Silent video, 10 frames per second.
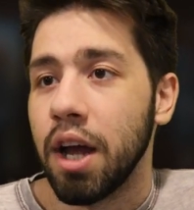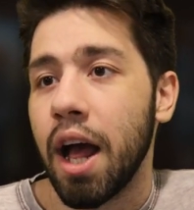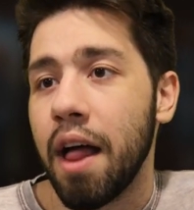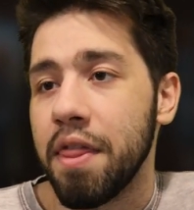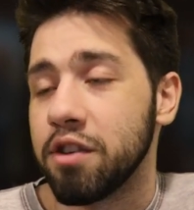
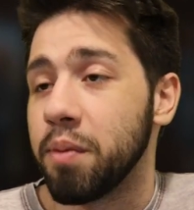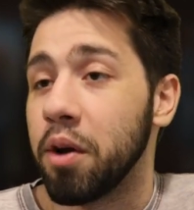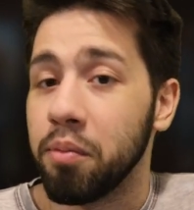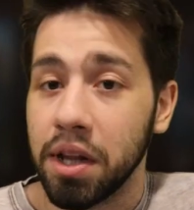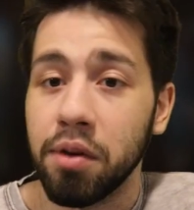And that's why I
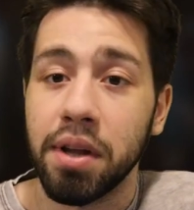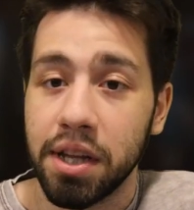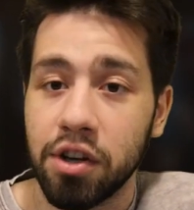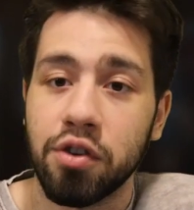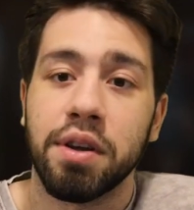
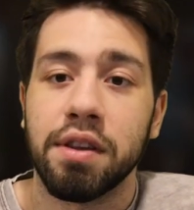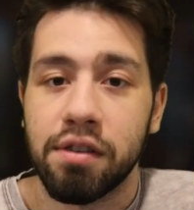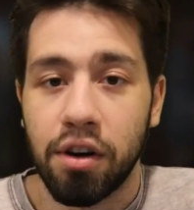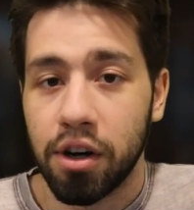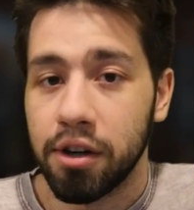really enjoy this
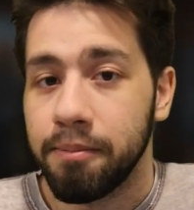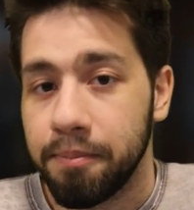card.